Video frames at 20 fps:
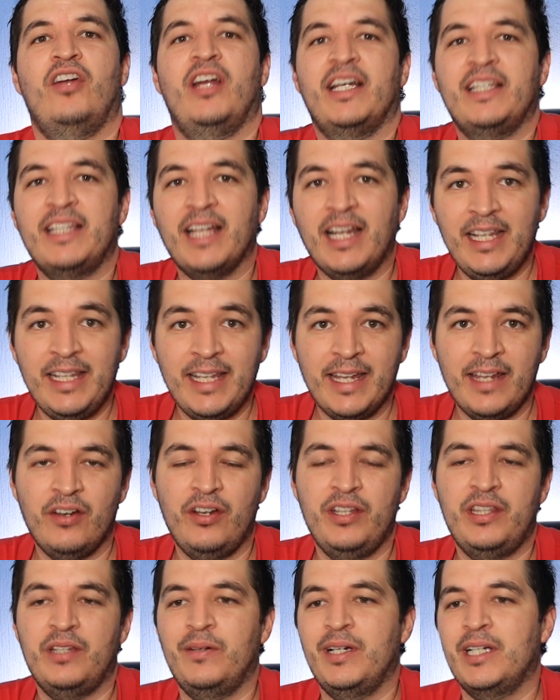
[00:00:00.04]
Hello,
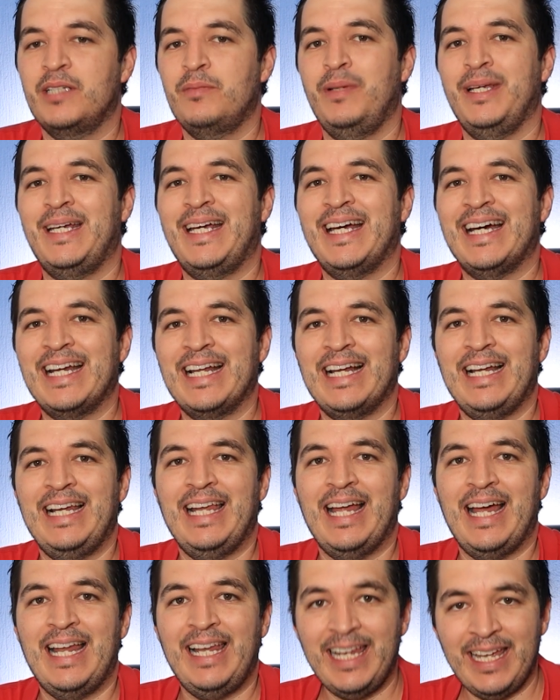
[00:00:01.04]
how are you?
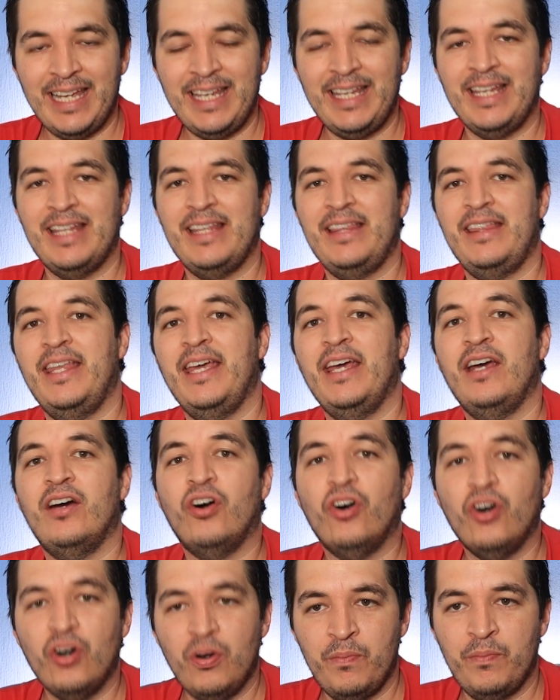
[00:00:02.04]
Today I am going to
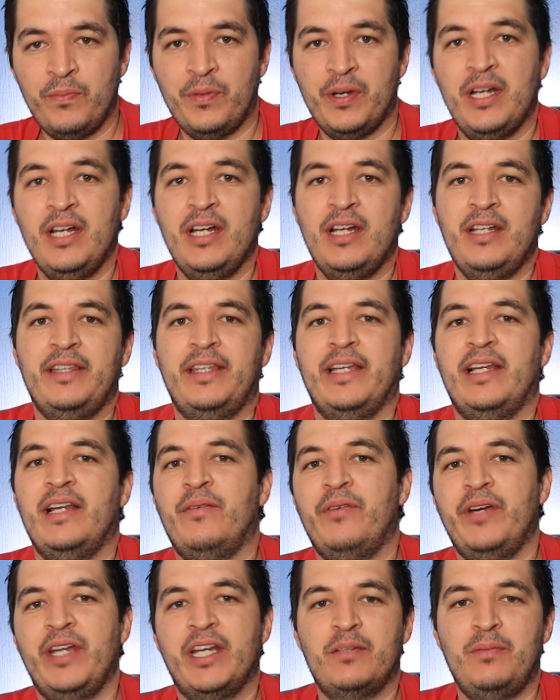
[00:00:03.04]
explain Ohm's law to you.
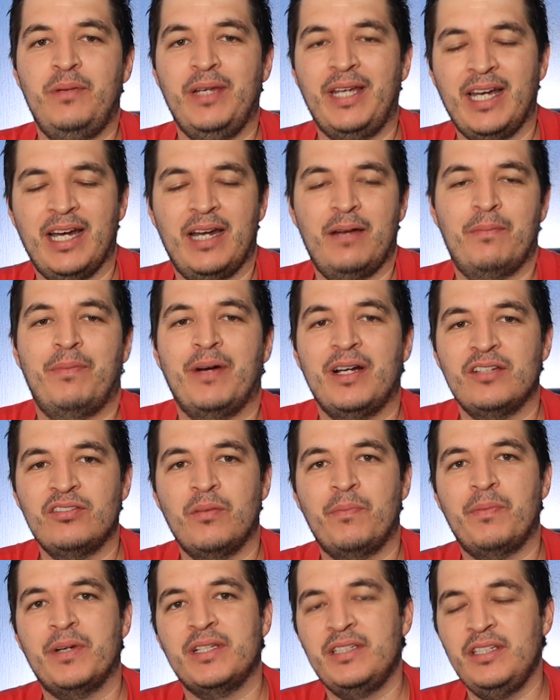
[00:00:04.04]
I will explain it
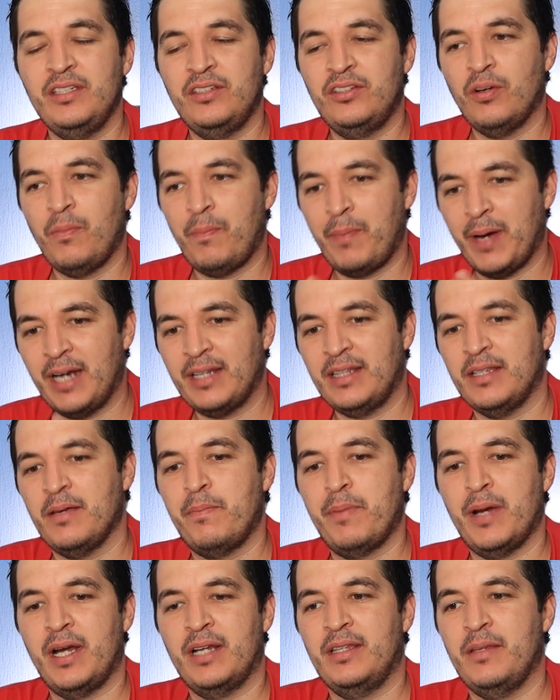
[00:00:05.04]
step by step, part by
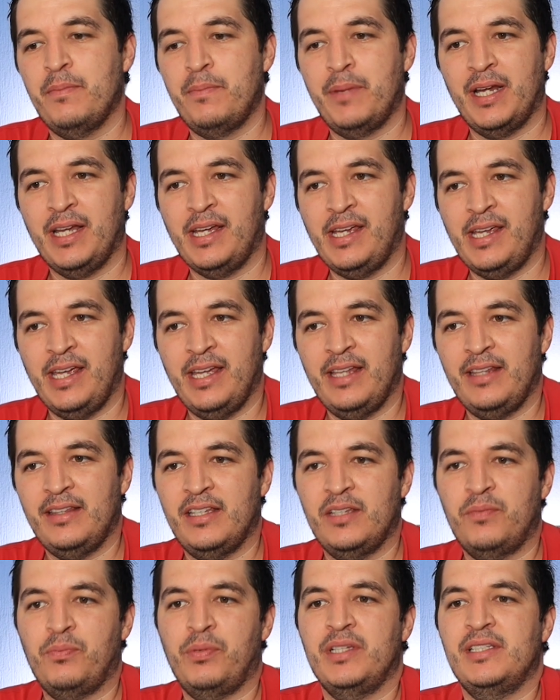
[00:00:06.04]
part, so that
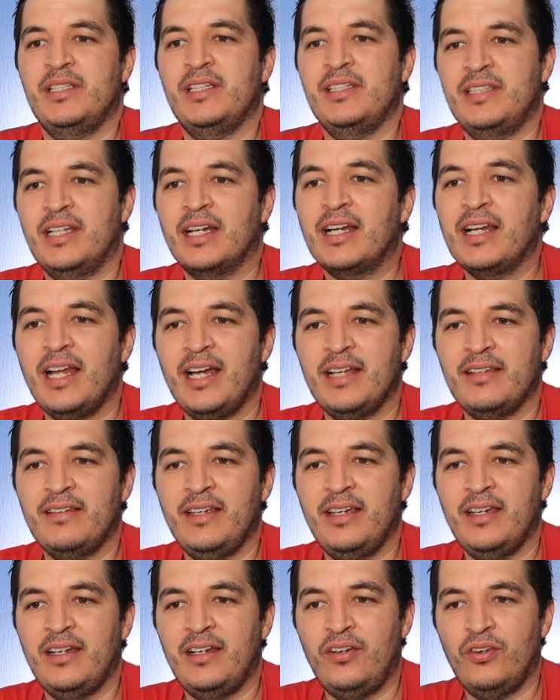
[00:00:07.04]
after this class,
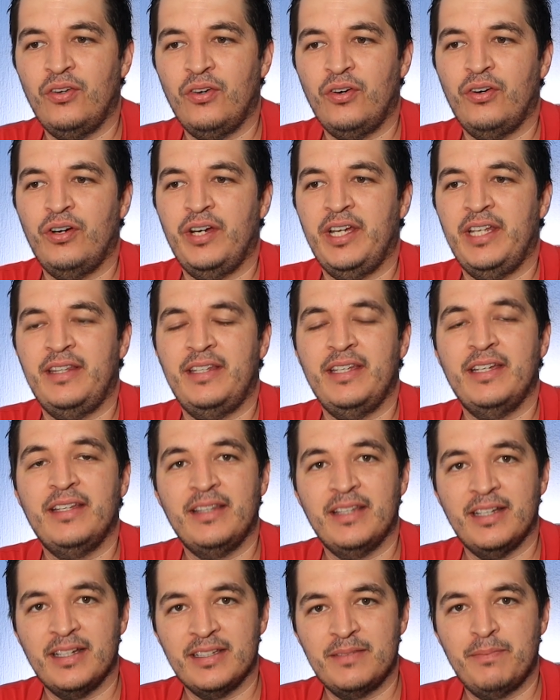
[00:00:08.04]
you understand it
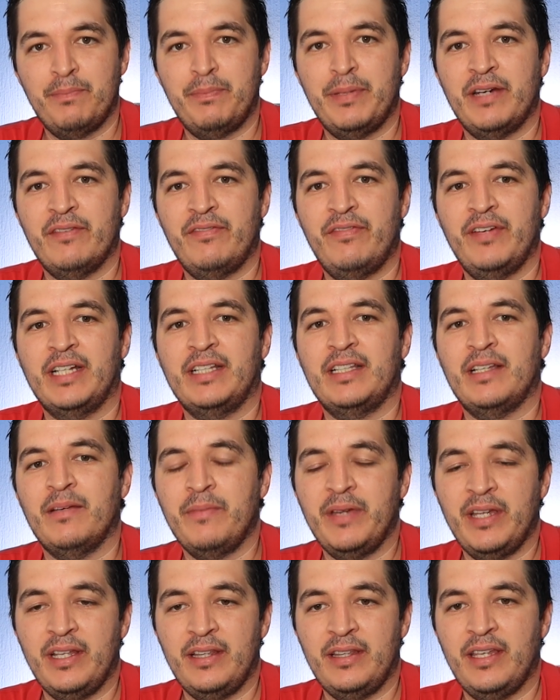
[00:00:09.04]
perfectly and know how to
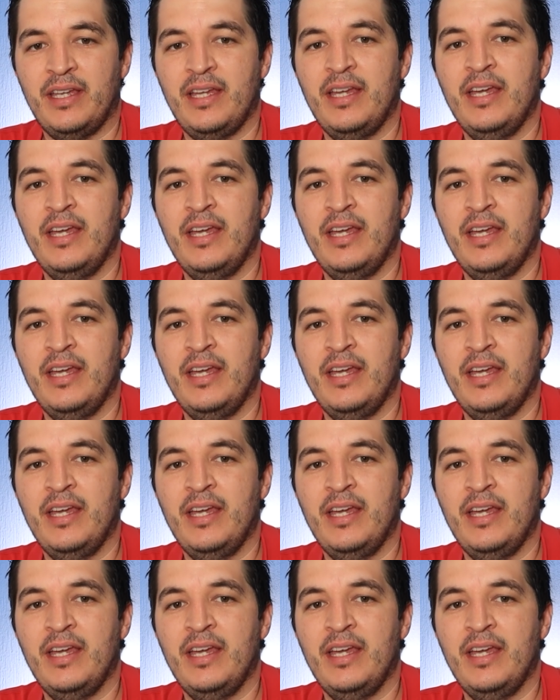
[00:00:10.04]
apply it.